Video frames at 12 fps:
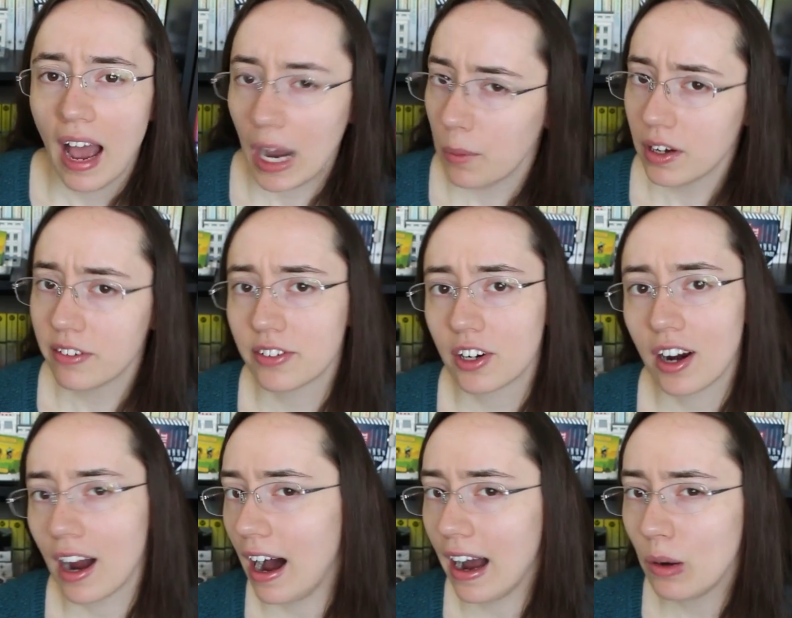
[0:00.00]

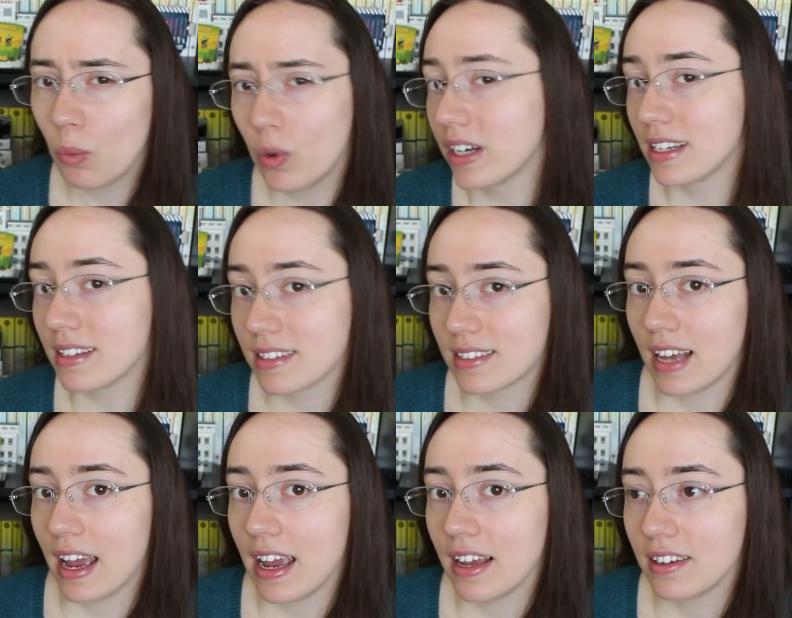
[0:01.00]
However, I wouldn't
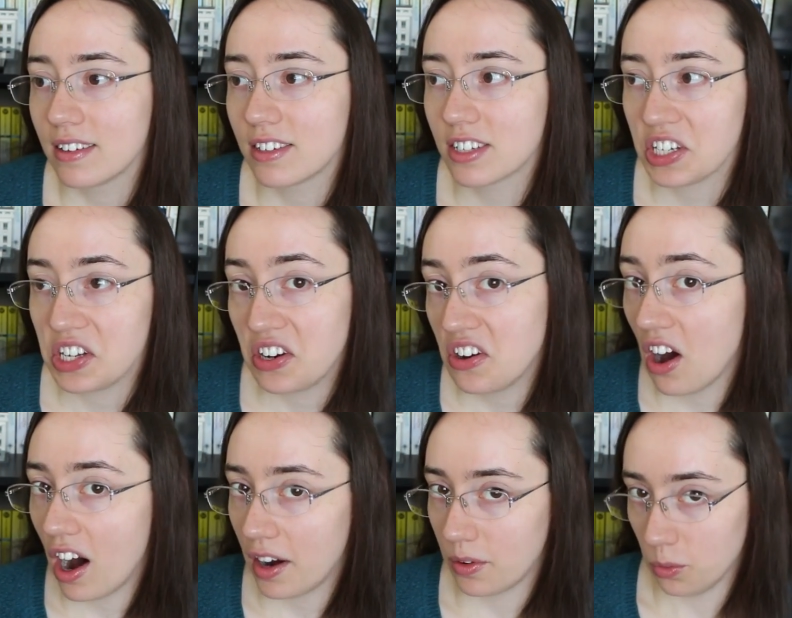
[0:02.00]
say to
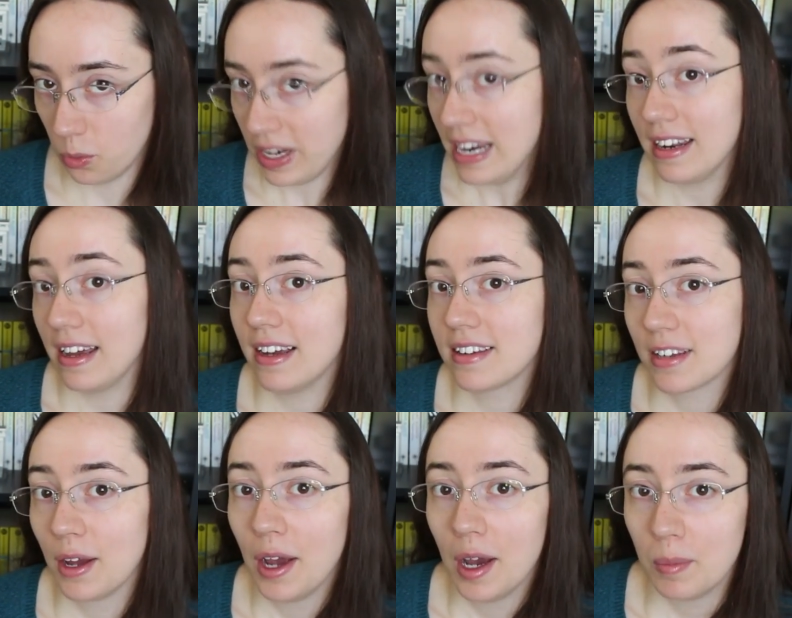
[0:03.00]
not read it,
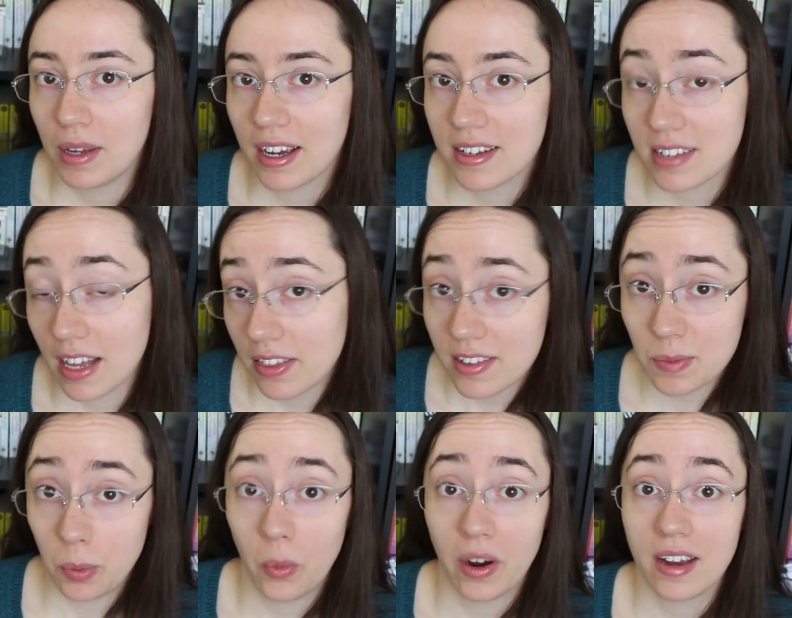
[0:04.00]
because at this
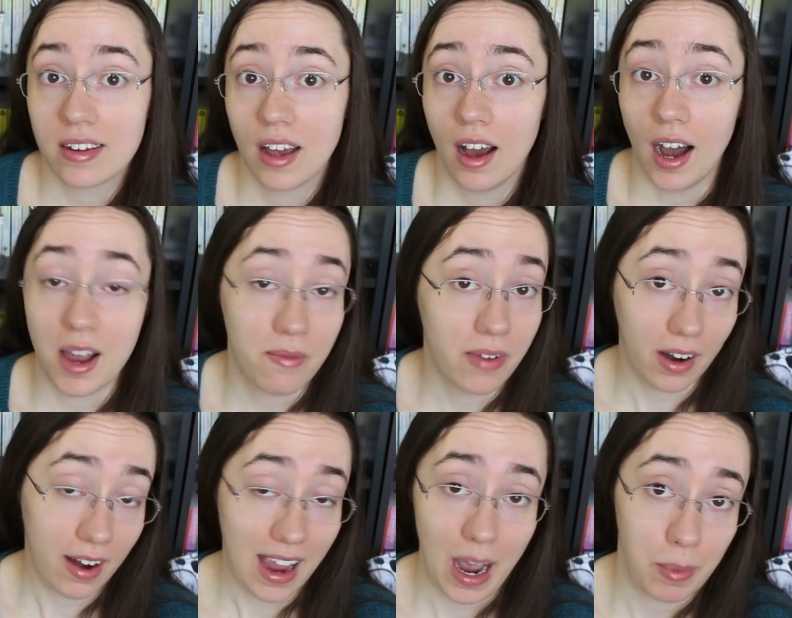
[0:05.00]
point, I'm
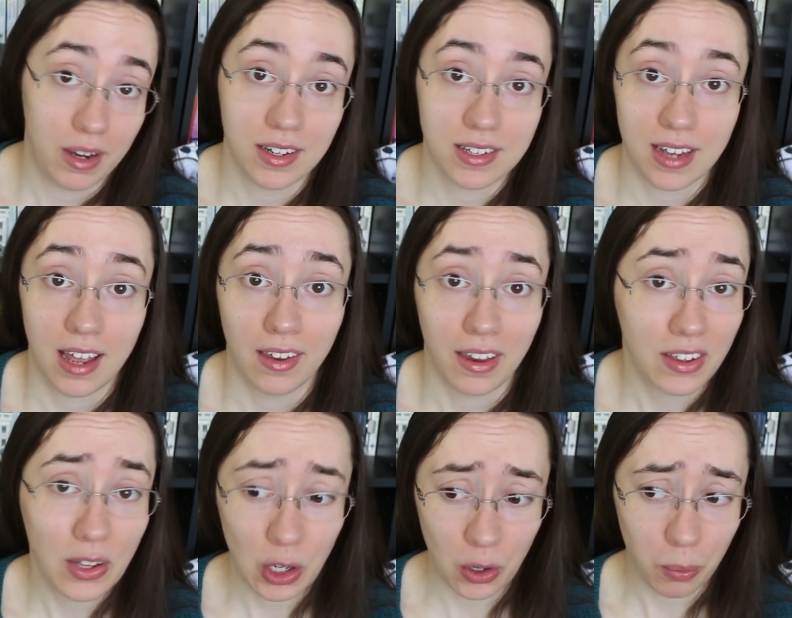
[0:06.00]
very happy to say that I
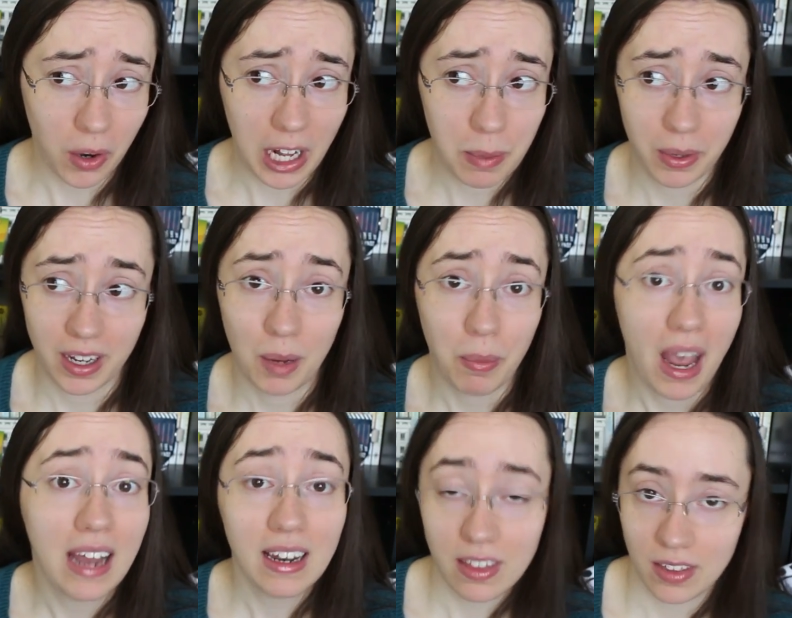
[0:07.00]
think you could probably pick up
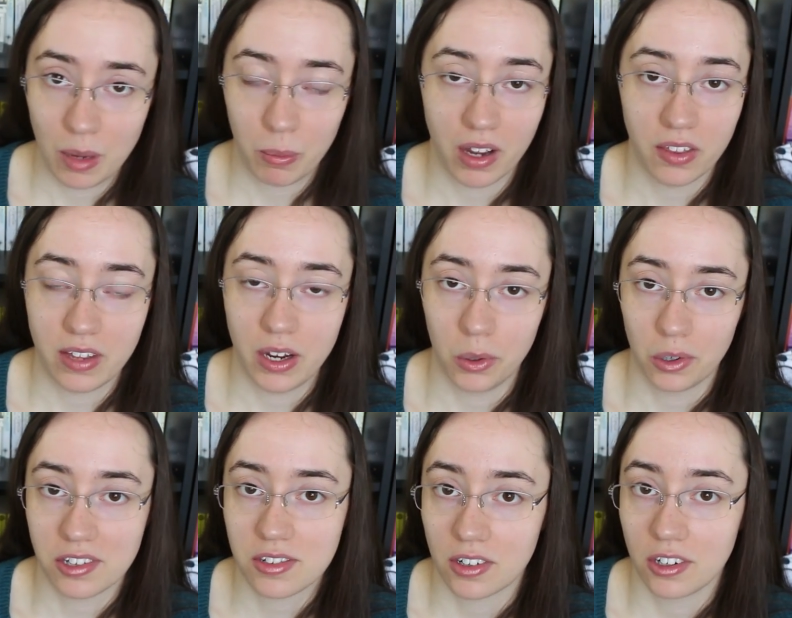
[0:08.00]
anything by Theodore
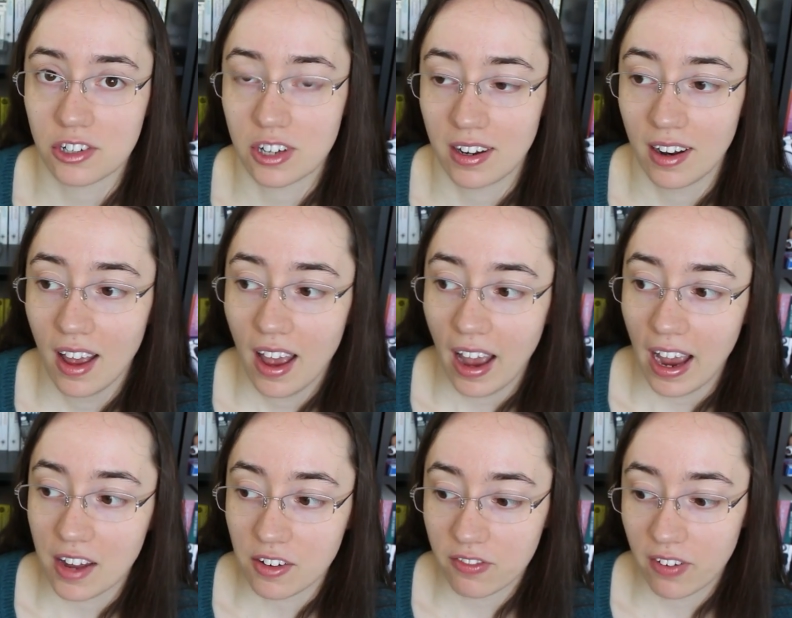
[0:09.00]
Sturgeon
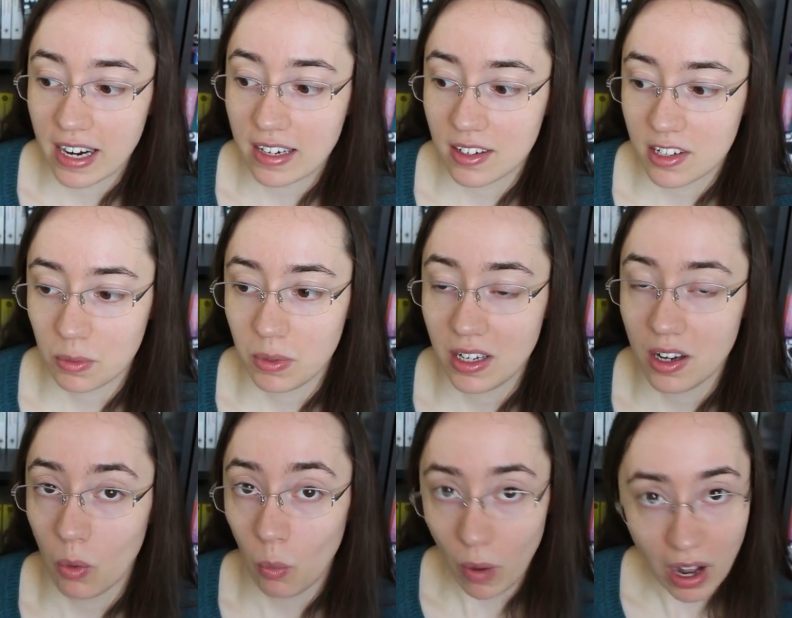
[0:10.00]
and find it to be
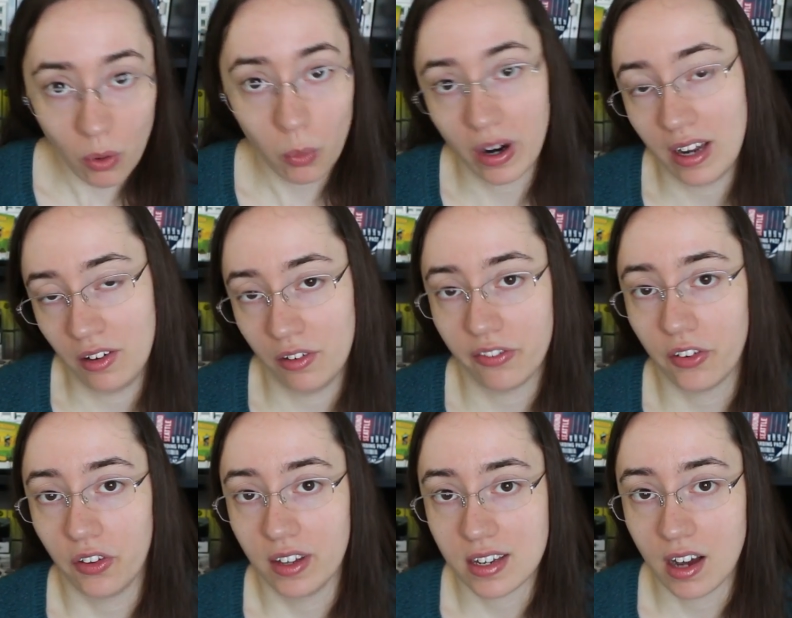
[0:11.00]
well written
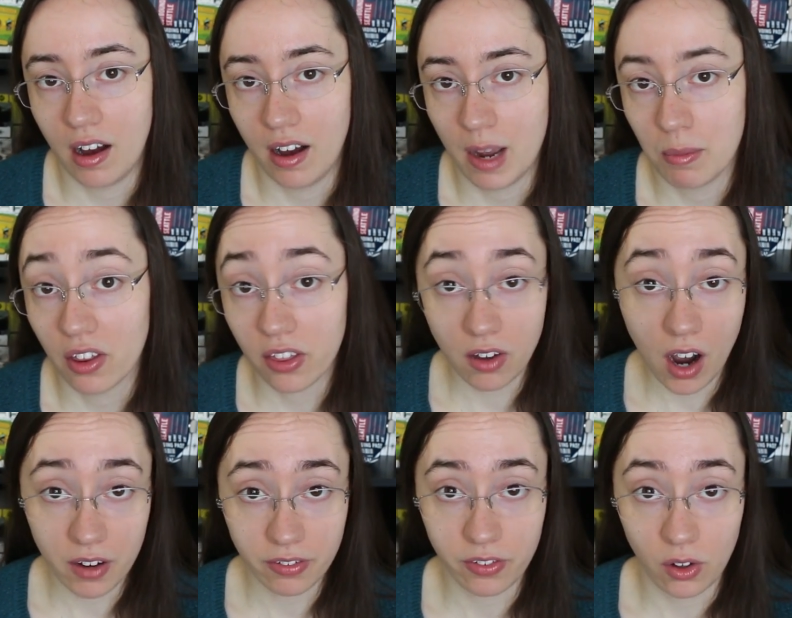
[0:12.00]
for the time,
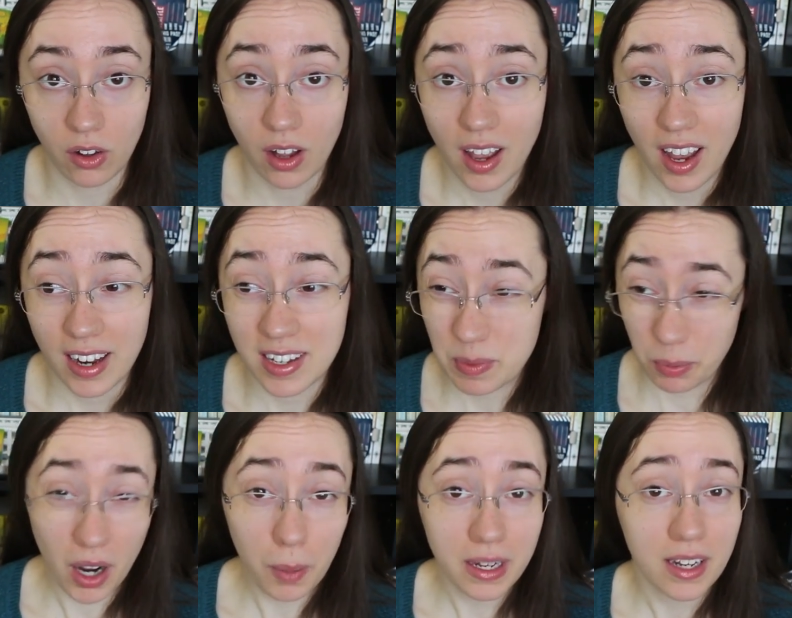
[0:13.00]
thoughtful, and it's
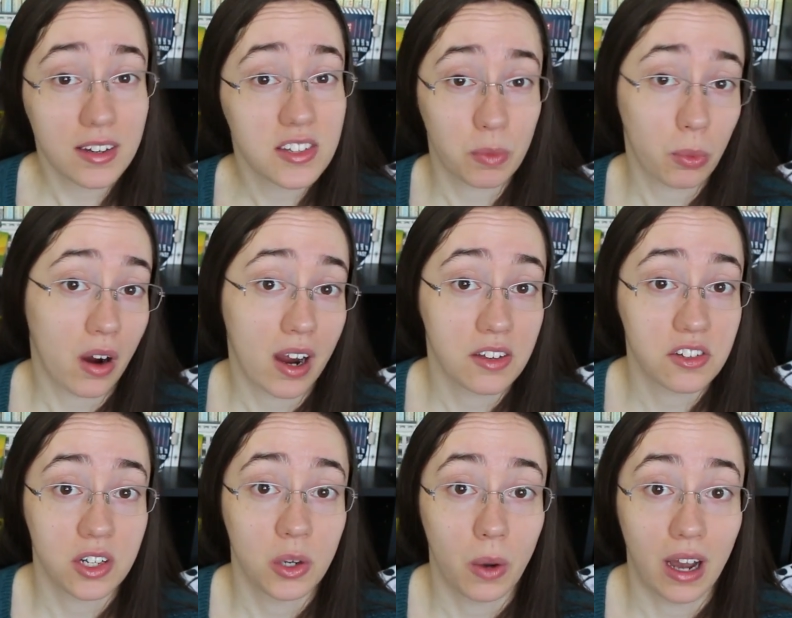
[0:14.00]
probably going to surprise
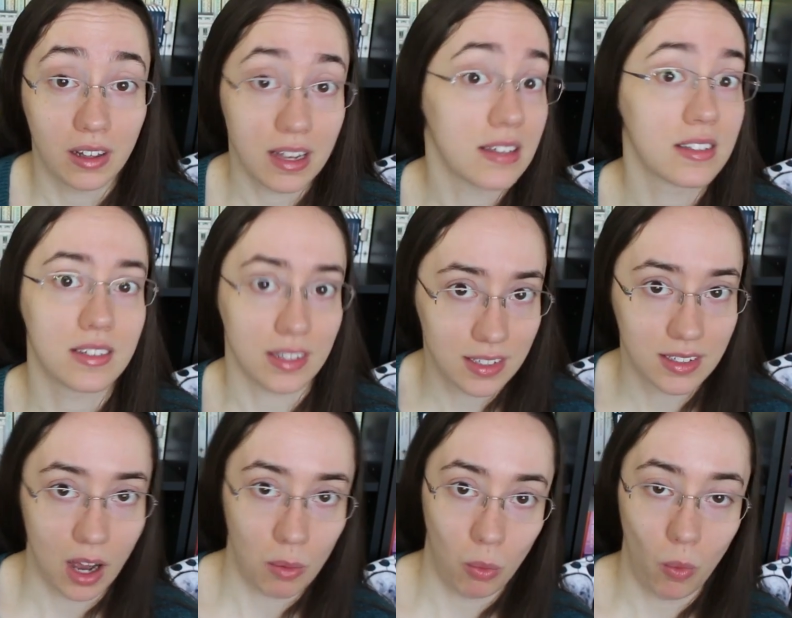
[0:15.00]
you at least
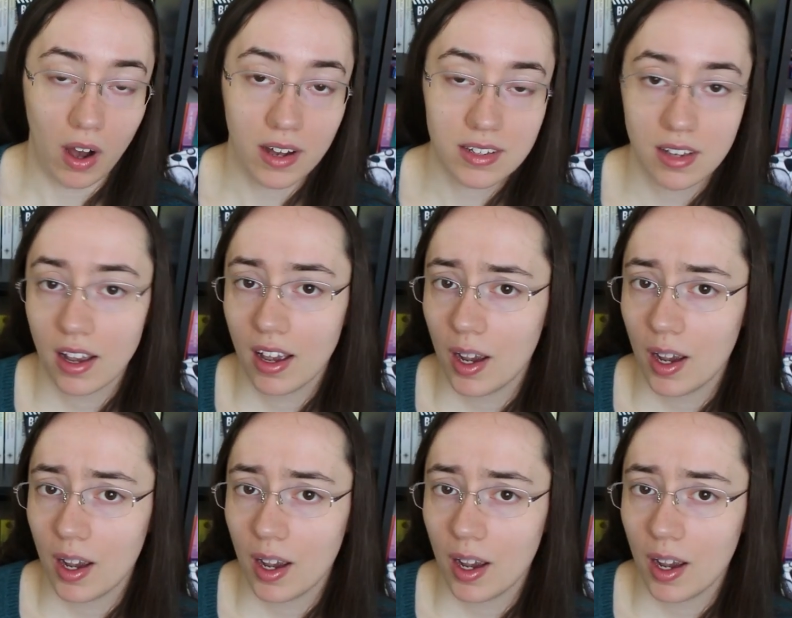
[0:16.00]
somewhat.